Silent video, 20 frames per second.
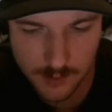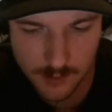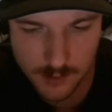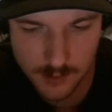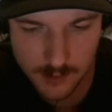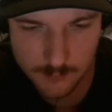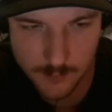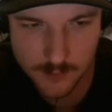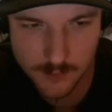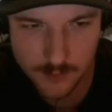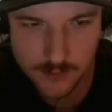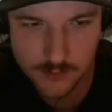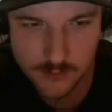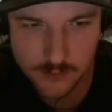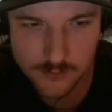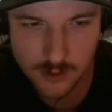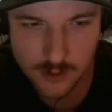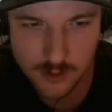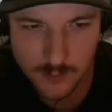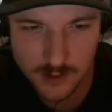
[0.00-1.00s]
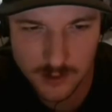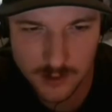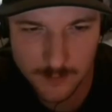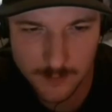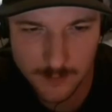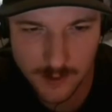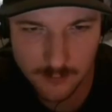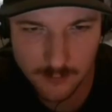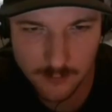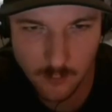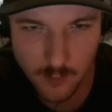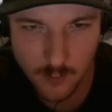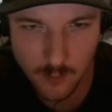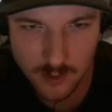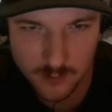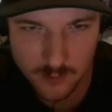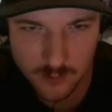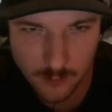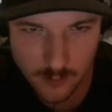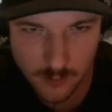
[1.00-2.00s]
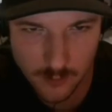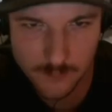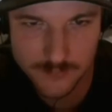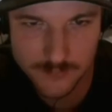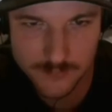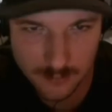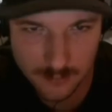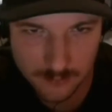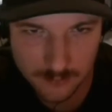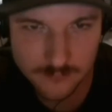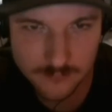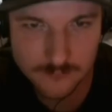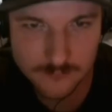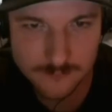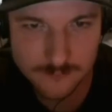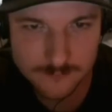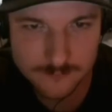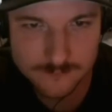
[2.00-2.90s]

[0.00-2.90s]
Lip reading: and part 2 is going to be about William Cooper himself.